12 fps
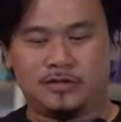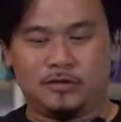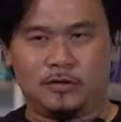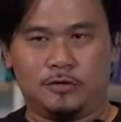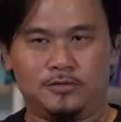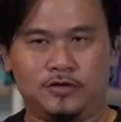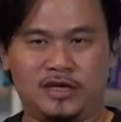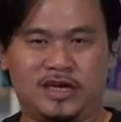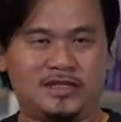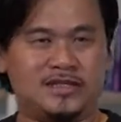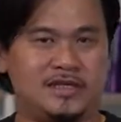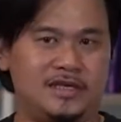So it
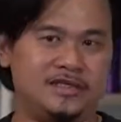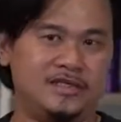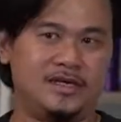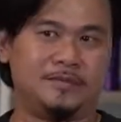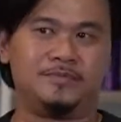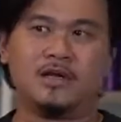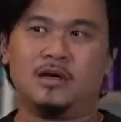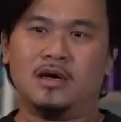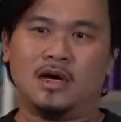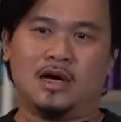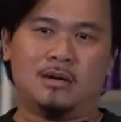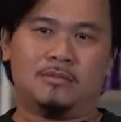gets easier.
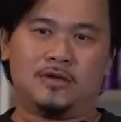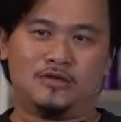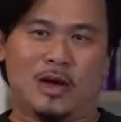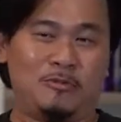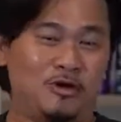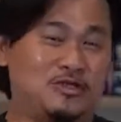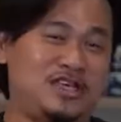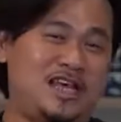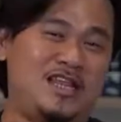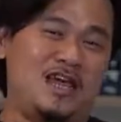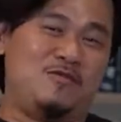So I'm not saying